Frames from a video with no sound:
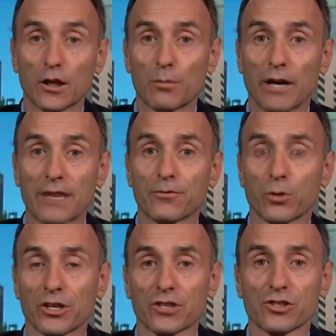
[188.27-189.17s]
By four
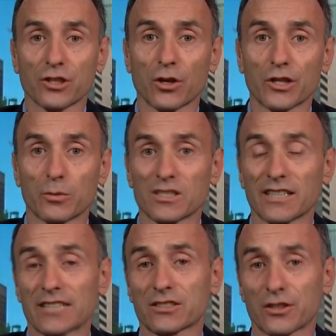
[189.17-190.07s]
years ago, there was
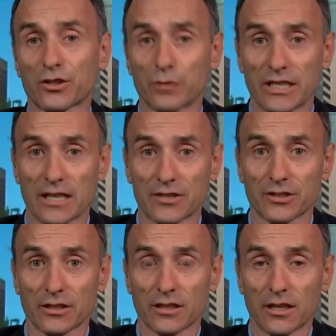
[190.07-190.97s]
less than three dozen
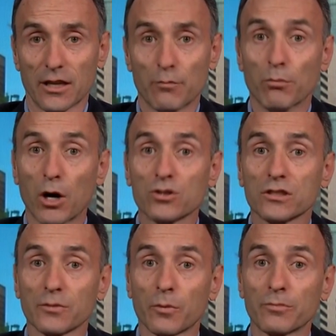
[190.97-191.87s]
most
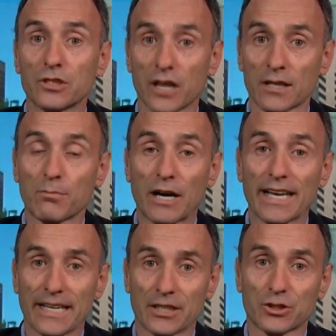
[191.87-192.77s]
of them done by
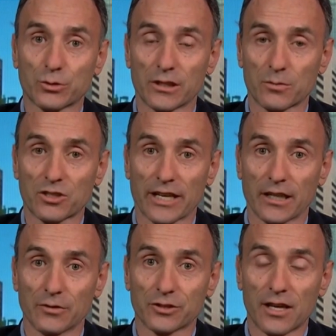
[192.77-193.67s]
industry themselves.